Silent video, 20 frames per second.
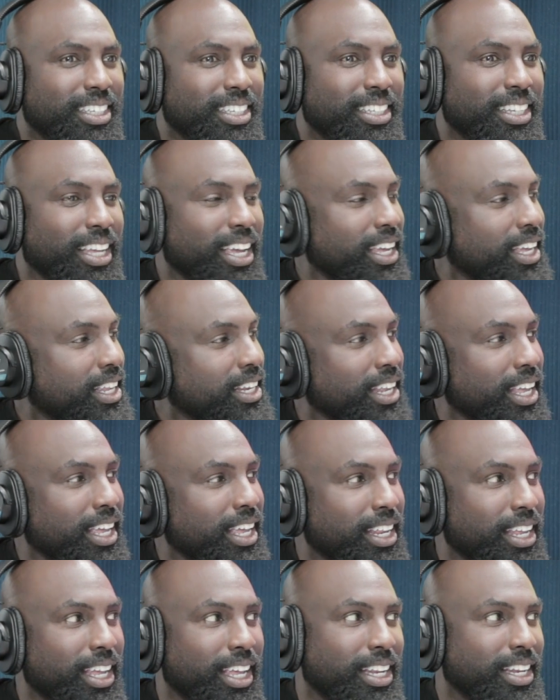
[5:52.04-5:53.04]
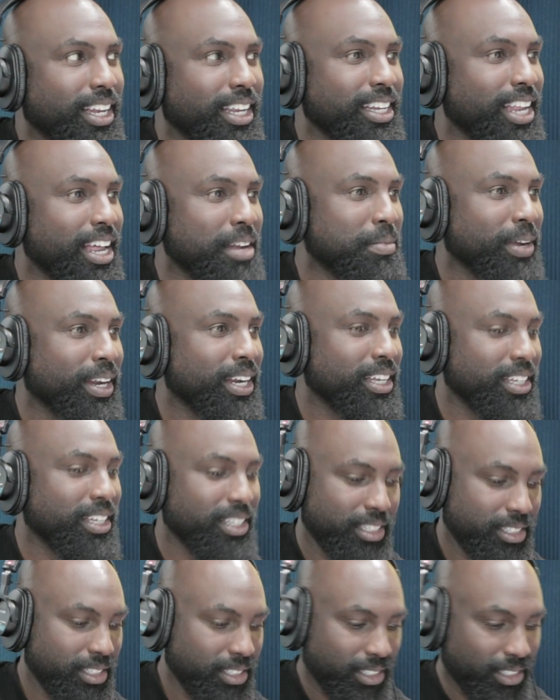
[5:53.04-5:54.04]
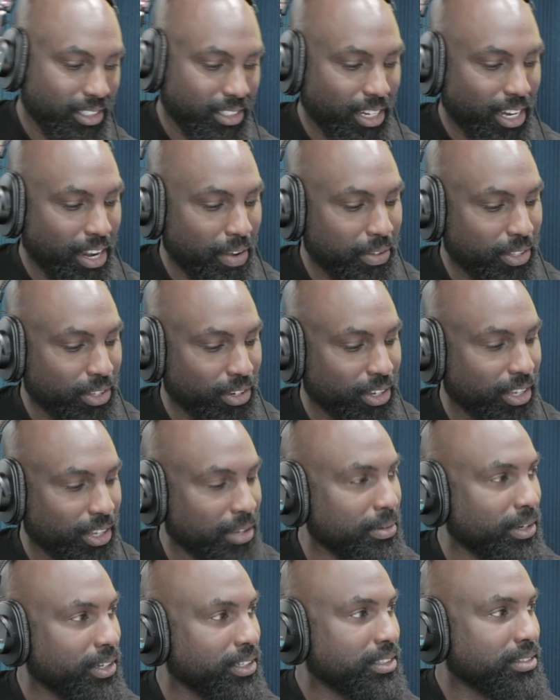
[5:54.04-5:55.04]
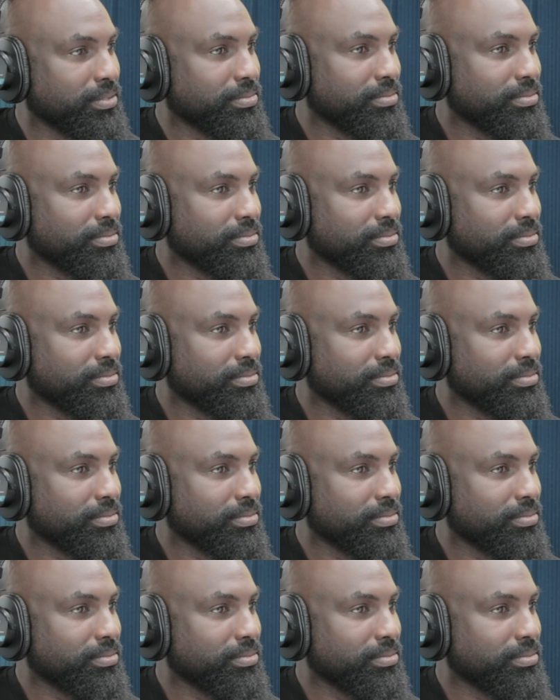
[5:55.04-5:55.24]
Yeah, not that better. It's not that we're talking about.